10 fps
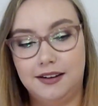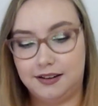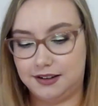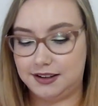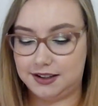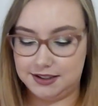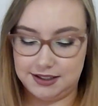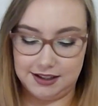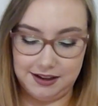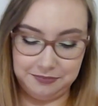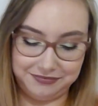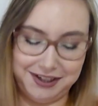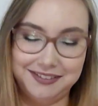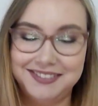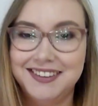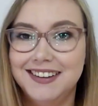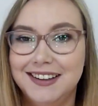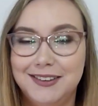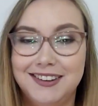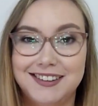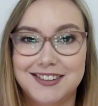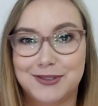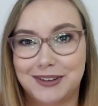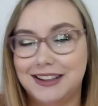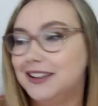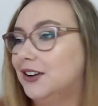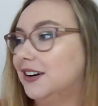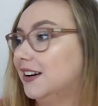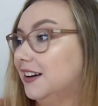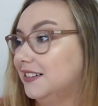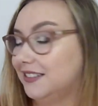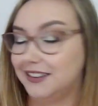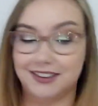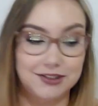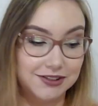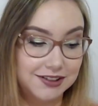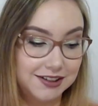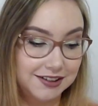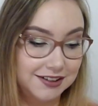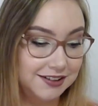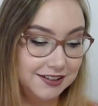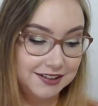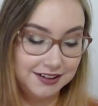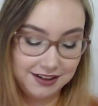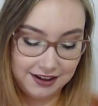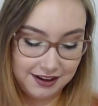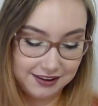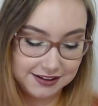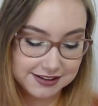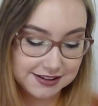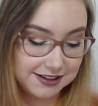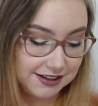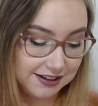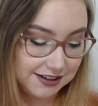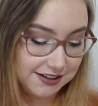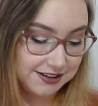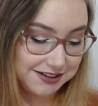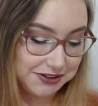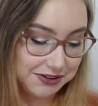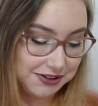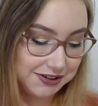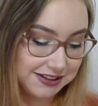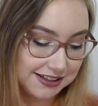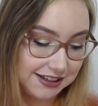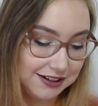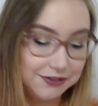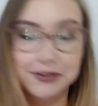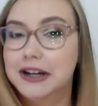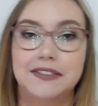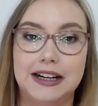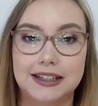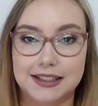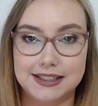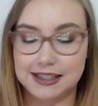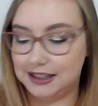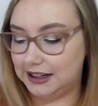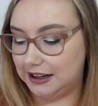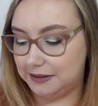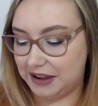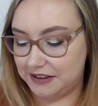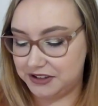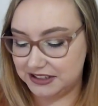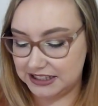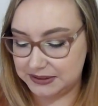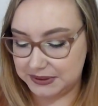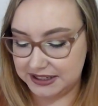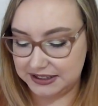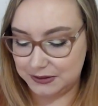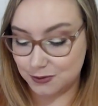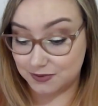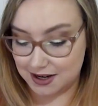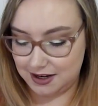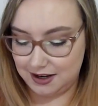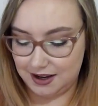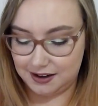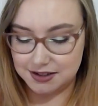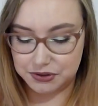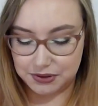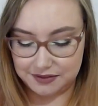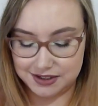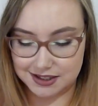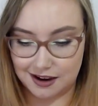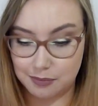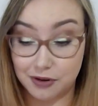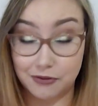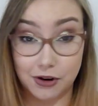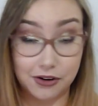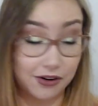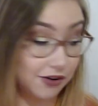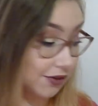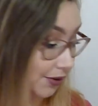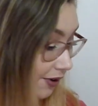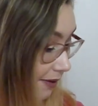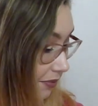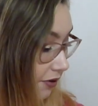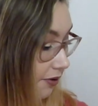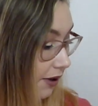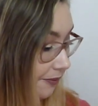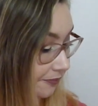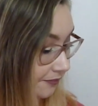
Another concealer. This is really long. No, this is the Dior Skin Forever concealer. I've used this one already, and I do have to say I prefer it over the Rare Beauty one.